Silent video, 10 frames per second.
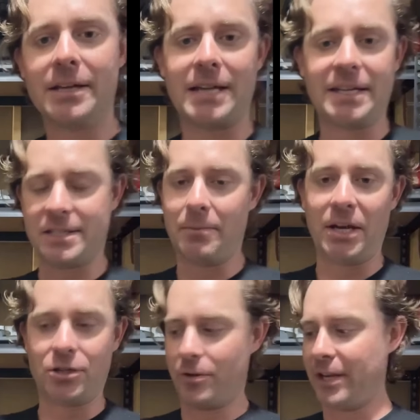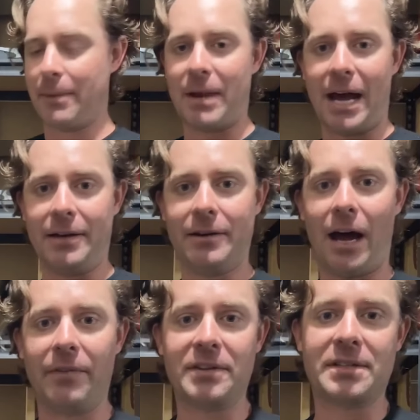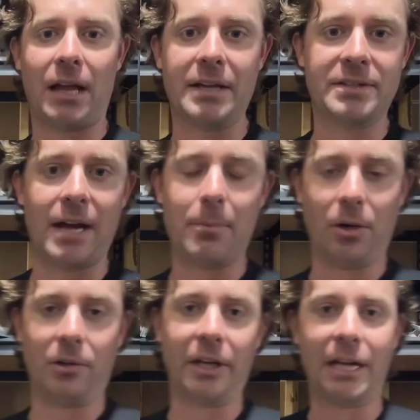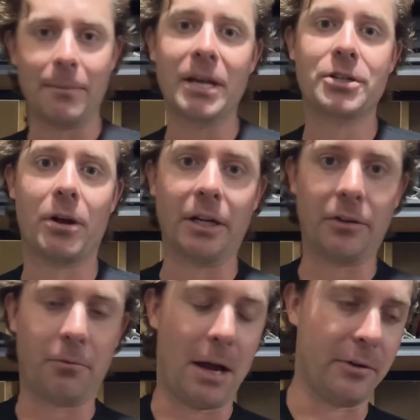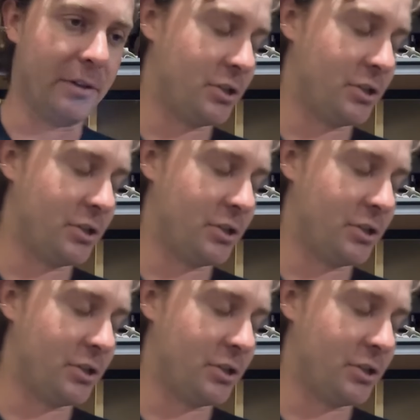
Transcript: That's to make sure that I'm not on the slide stop early and I make sure I get the round in the